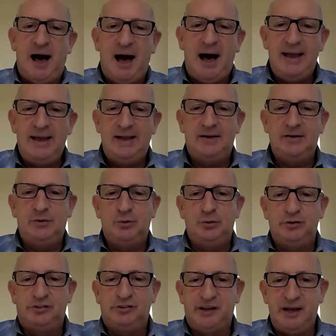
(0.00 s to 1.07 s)
hike,
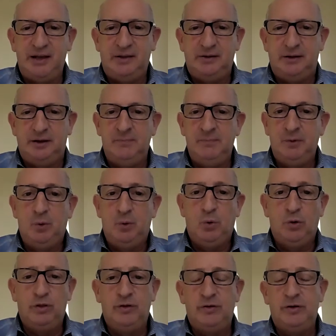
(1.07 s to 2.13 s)
or cycling,
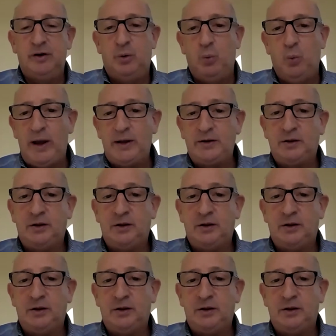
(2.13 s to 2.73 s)
or they're in a wet